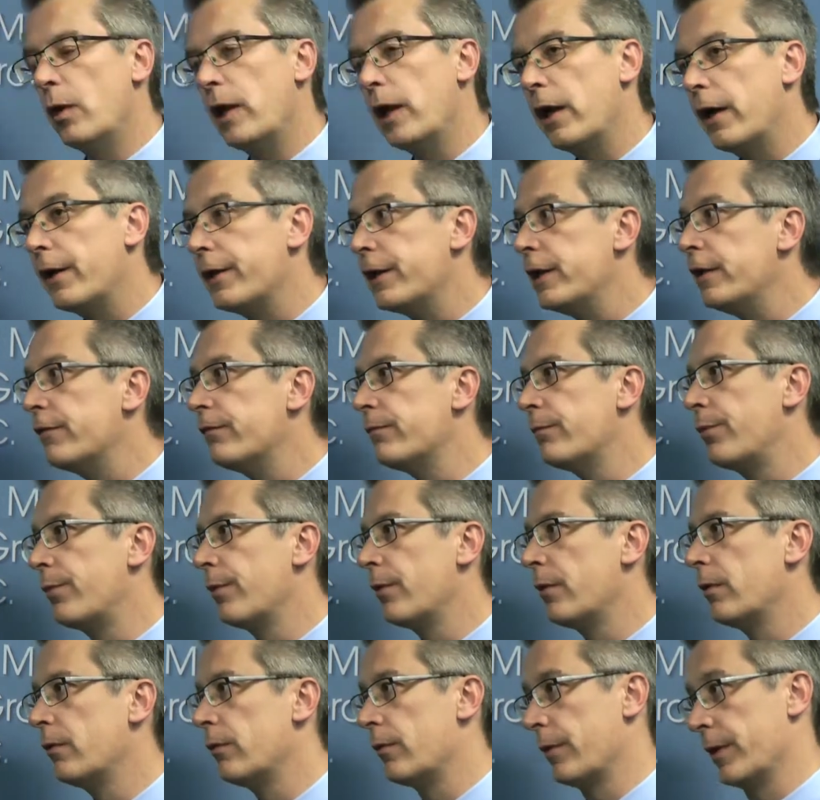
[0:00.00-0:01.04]
Well, uneven
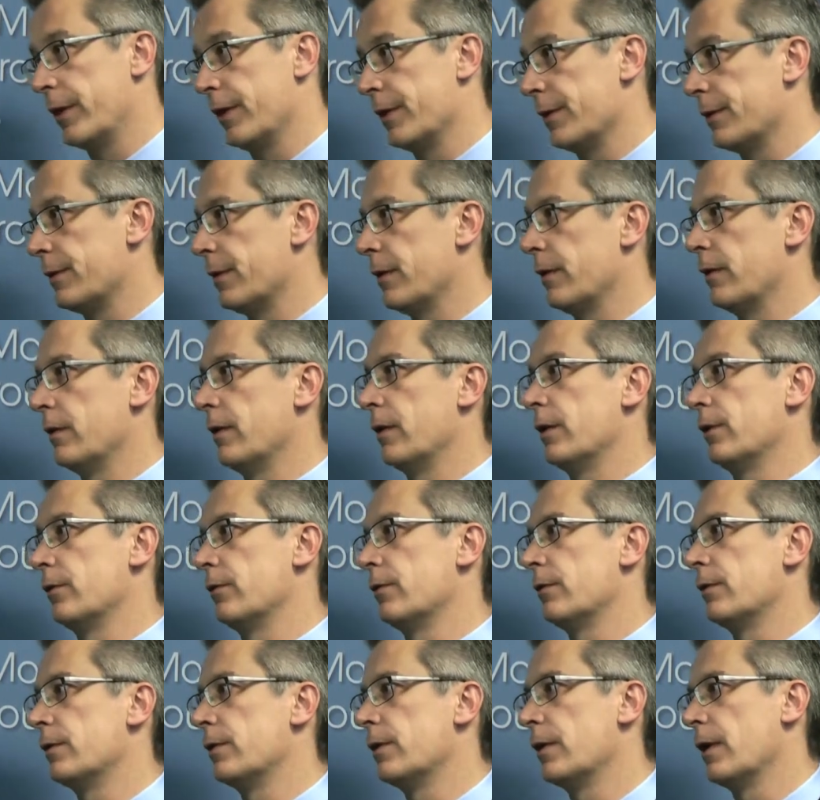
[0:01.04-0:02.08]
progress, I, I
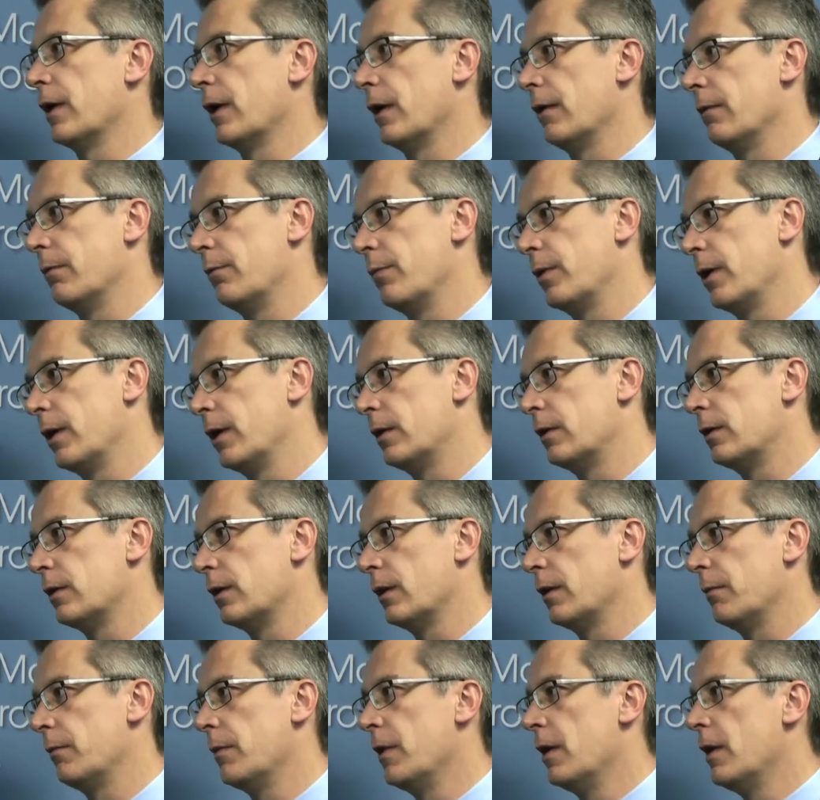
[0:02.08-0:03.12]
should say, but
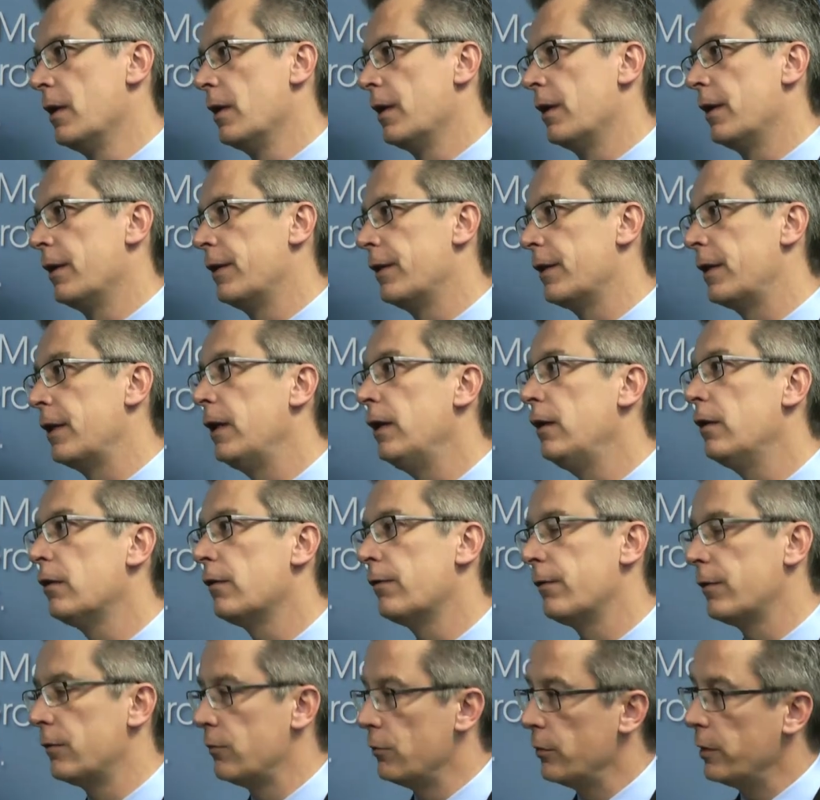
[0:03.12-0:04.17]
um, the key
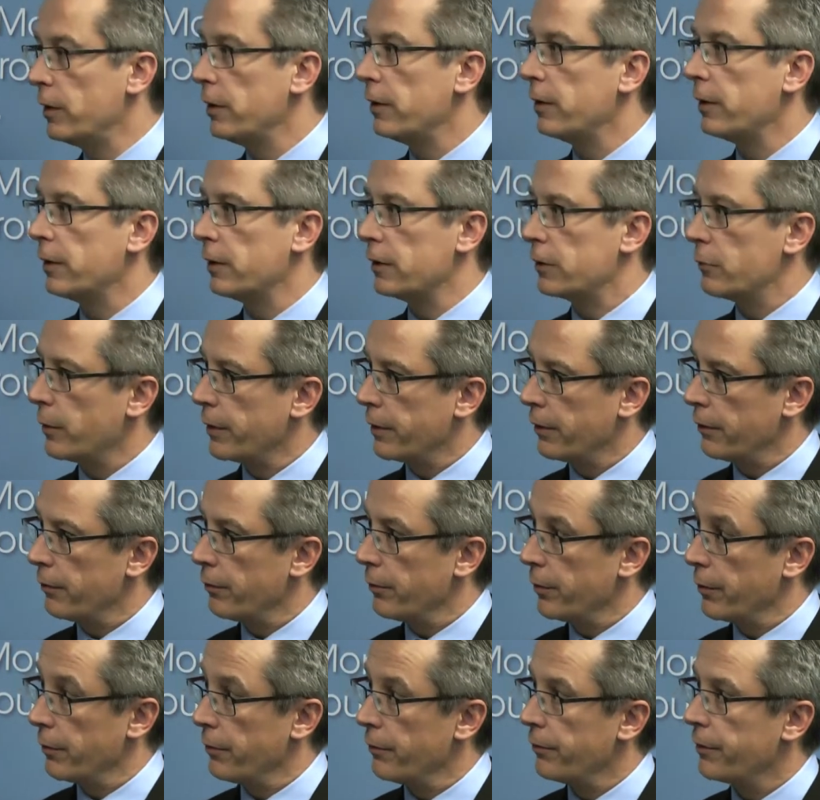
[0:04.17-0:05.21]
of it really is whether
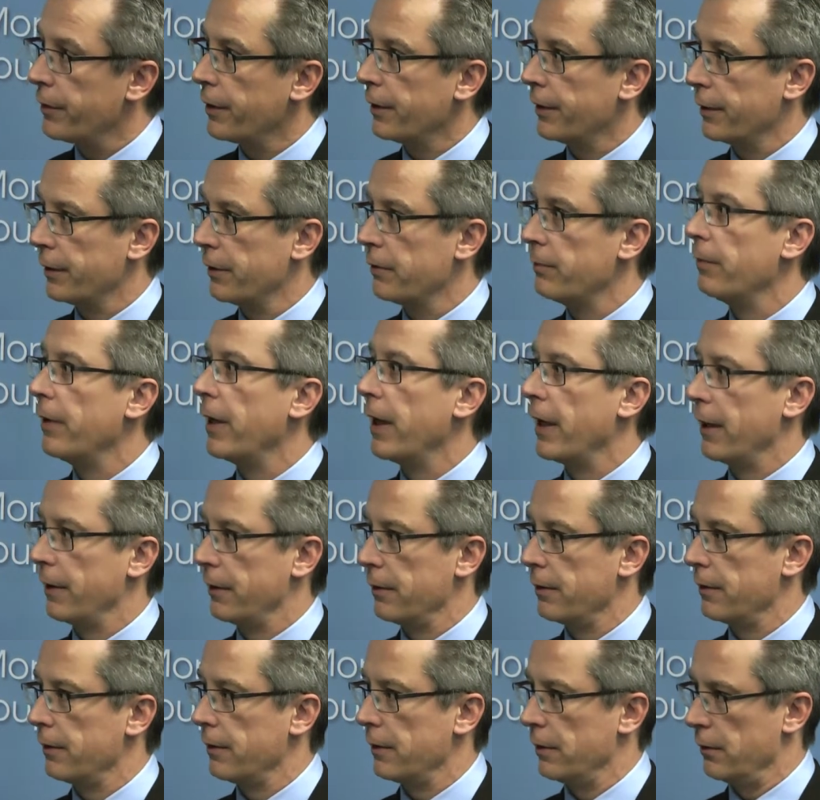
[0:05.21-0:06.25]
growth can come
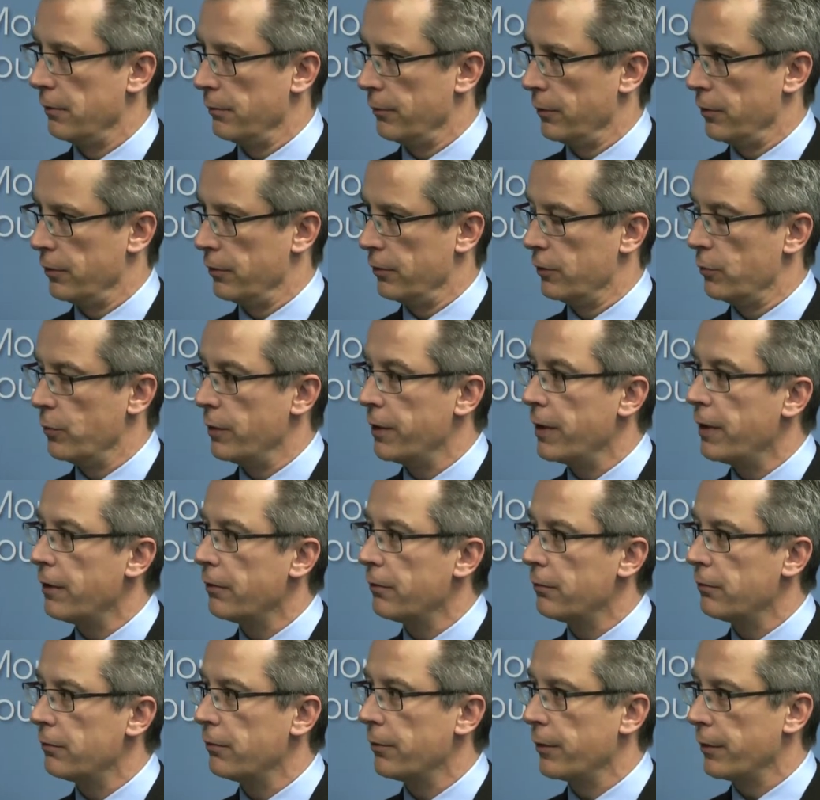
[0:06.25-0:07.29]
back, um, because
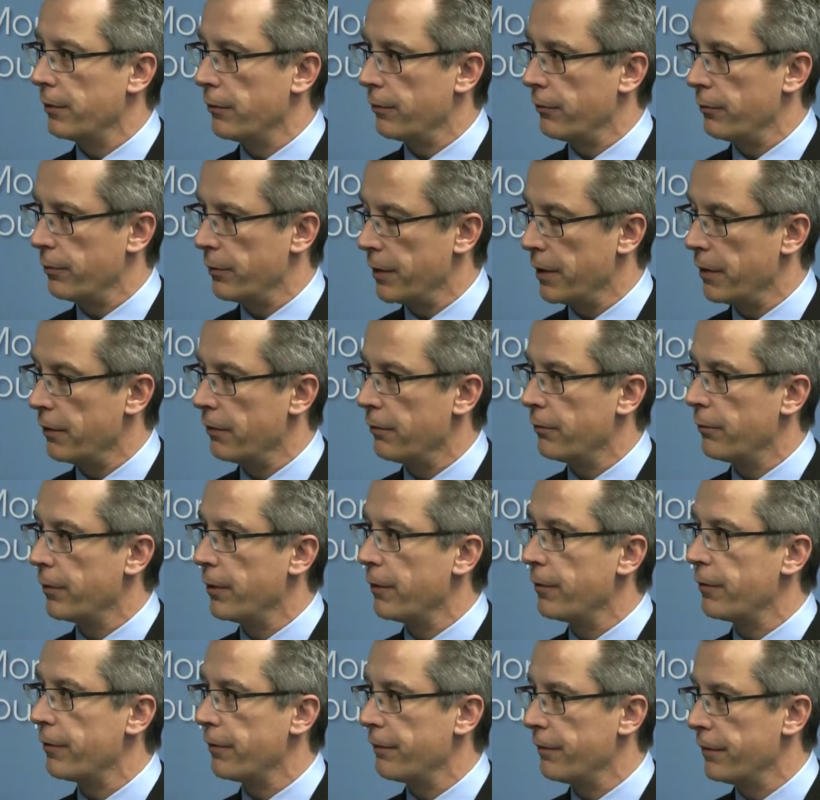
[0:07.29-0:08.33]
without growth, without
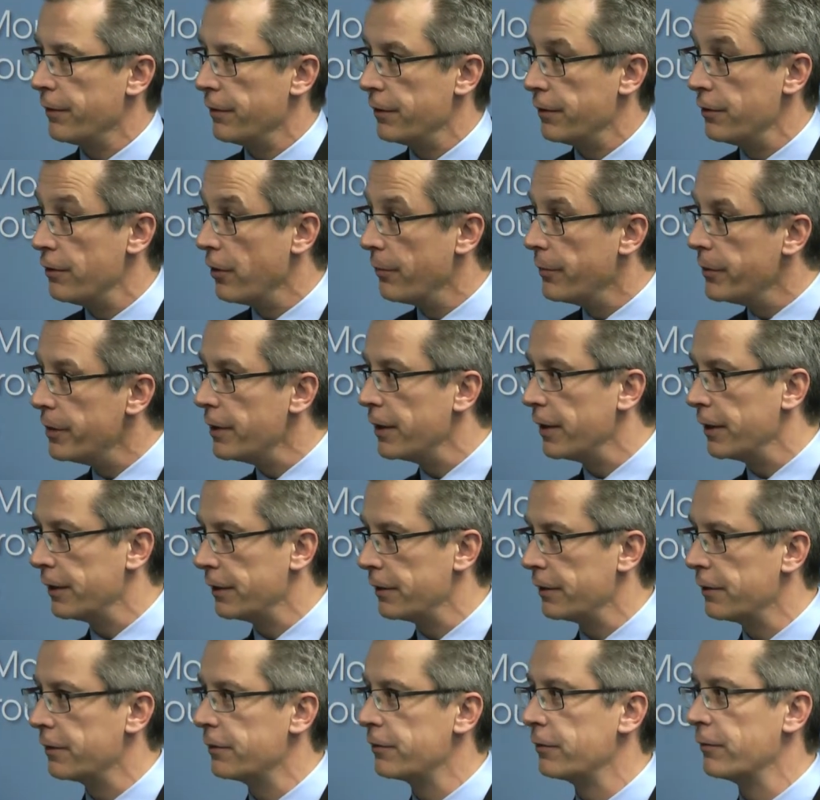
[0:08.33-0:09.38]
growth of the
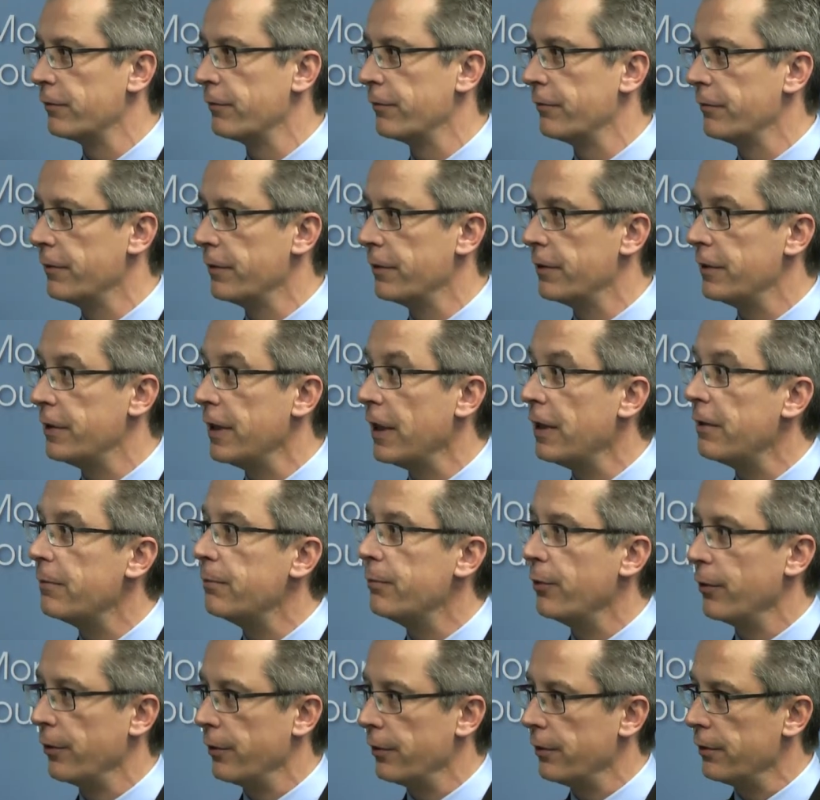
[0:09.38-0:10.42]
denominator, sort of
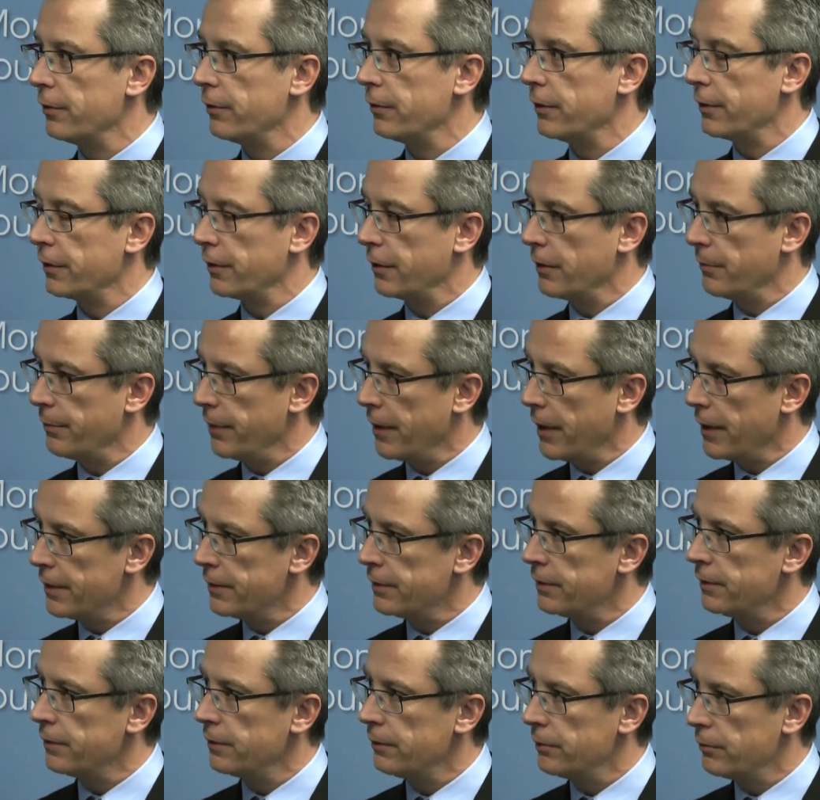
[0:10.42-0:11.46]
debt burden and the
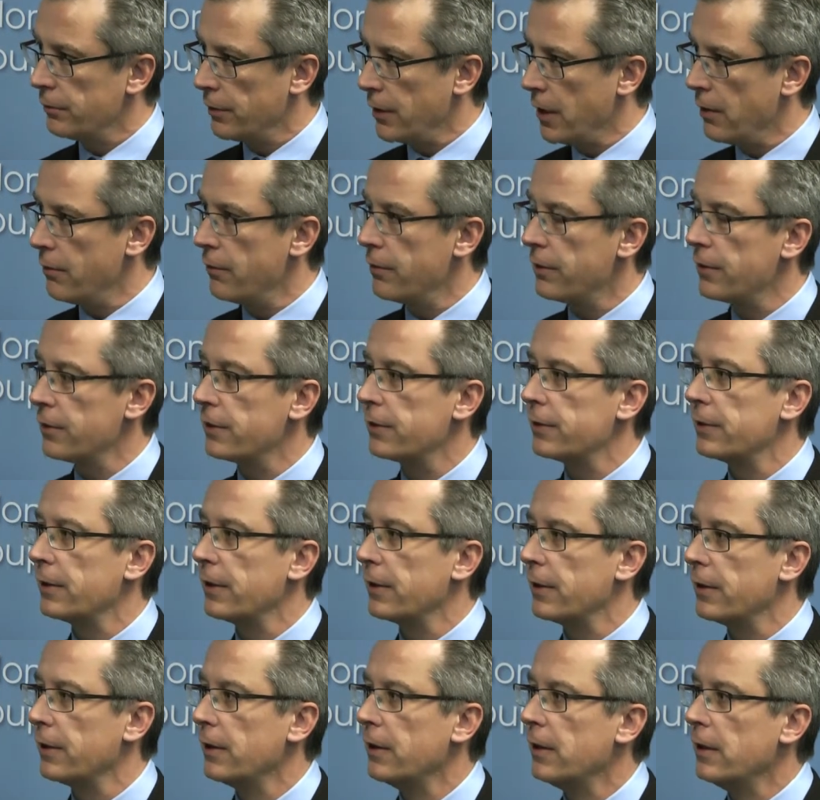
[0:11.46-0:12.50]
capacity to carry this
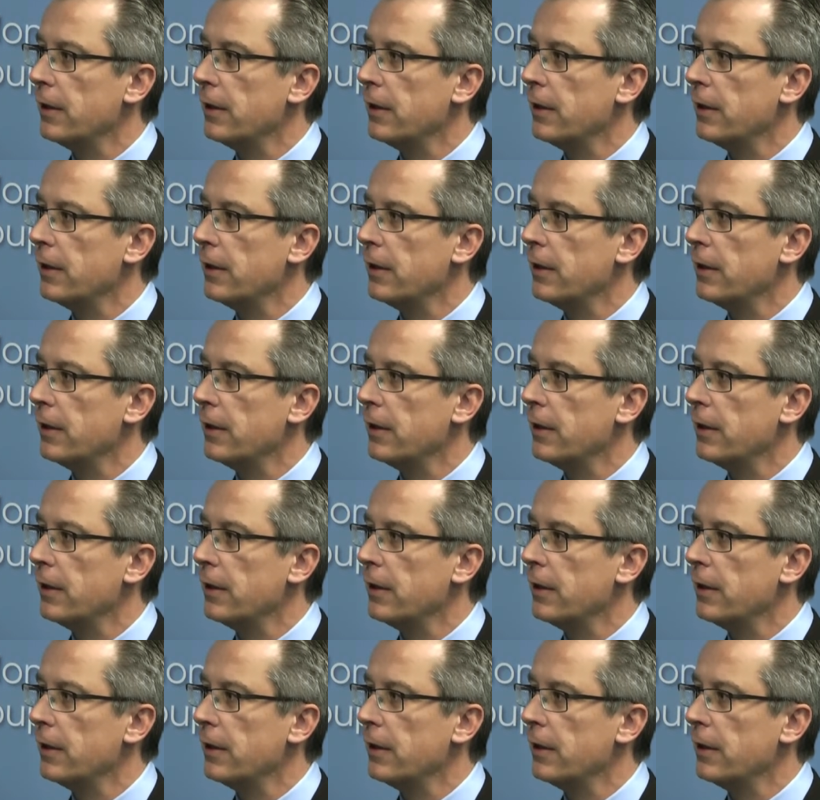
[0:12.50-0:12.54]
debt